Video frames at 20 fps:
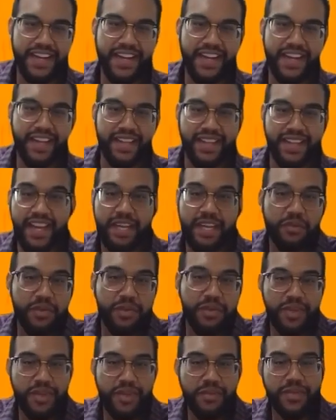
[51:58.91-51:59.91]
I aligned with
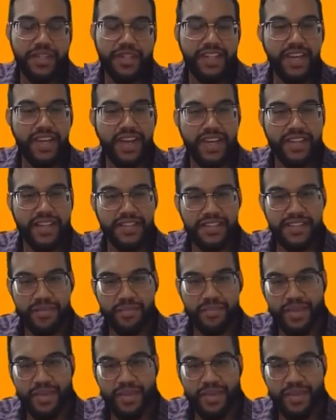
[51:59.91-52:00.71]
people that had the same